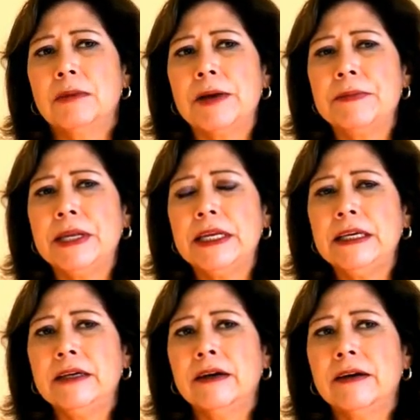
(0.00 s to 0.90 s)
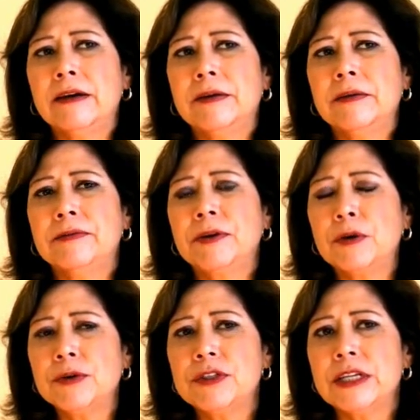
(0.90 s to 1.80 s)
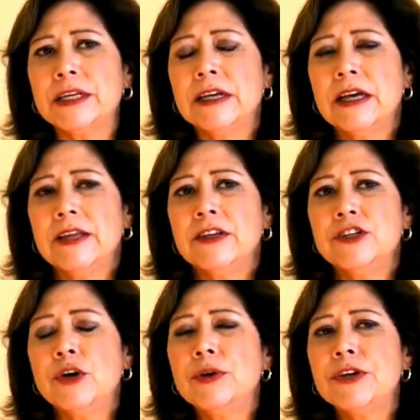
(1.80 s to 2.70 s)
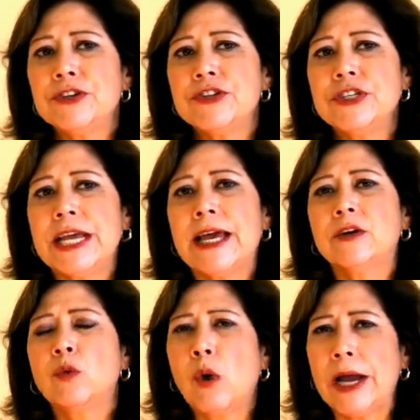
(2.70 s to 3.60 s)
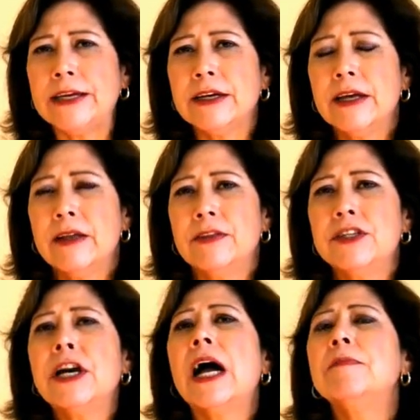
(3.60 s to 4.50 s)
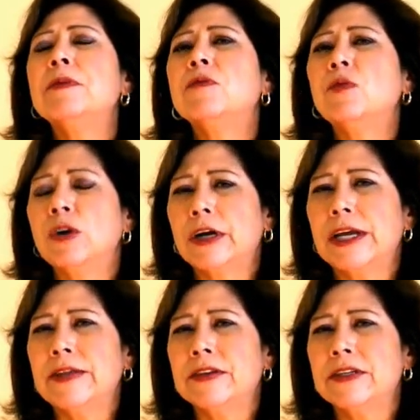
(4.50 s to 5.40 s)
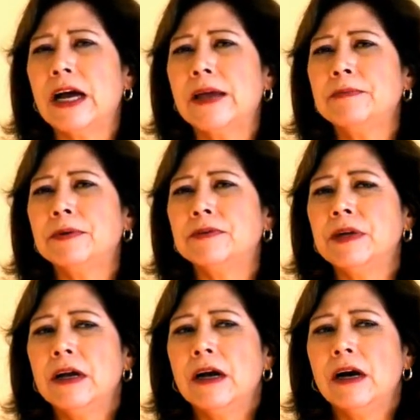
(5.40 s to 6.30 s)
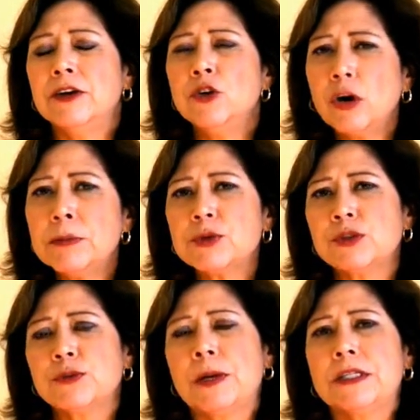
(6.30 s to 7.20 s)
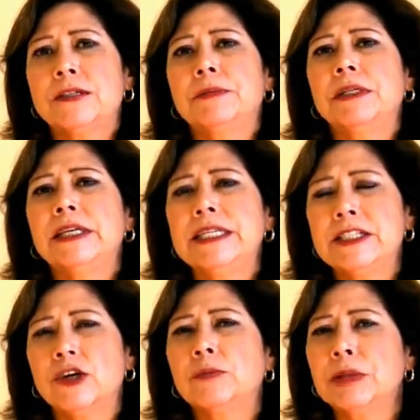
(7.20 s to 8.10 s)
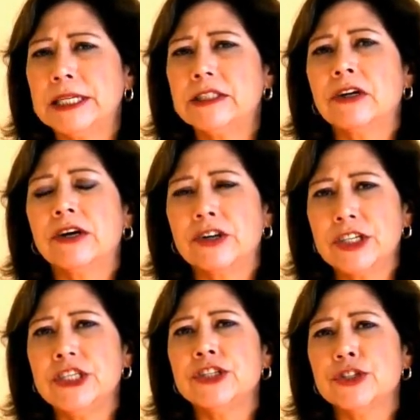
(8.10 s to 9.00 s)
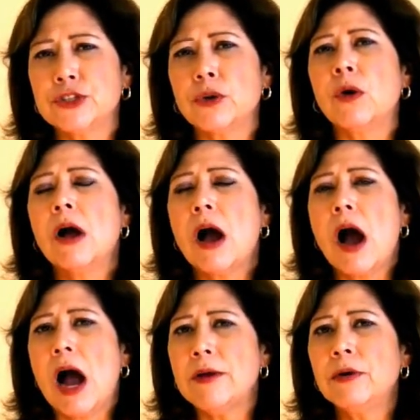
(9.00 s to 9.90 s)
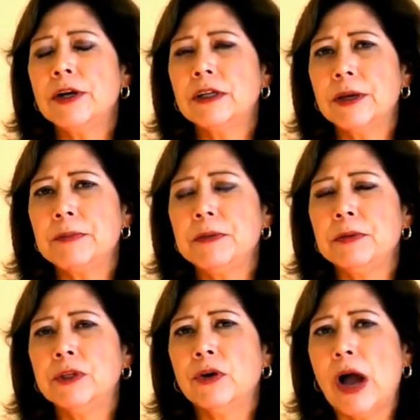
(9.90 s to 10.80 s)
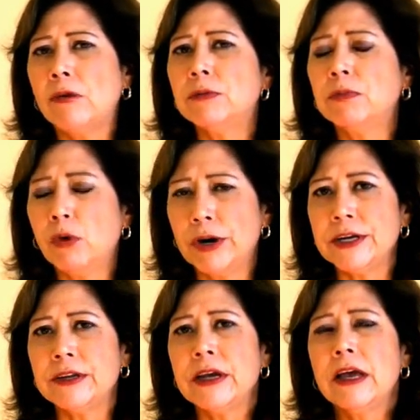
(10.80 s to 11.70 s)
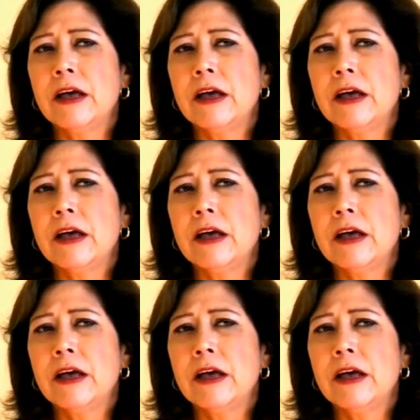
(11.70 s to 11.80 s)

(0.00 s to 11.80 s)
by many foes that don't understand quite the type of work and the type of enormous responsibilities that are placed on our teachers. So I want to let people know how important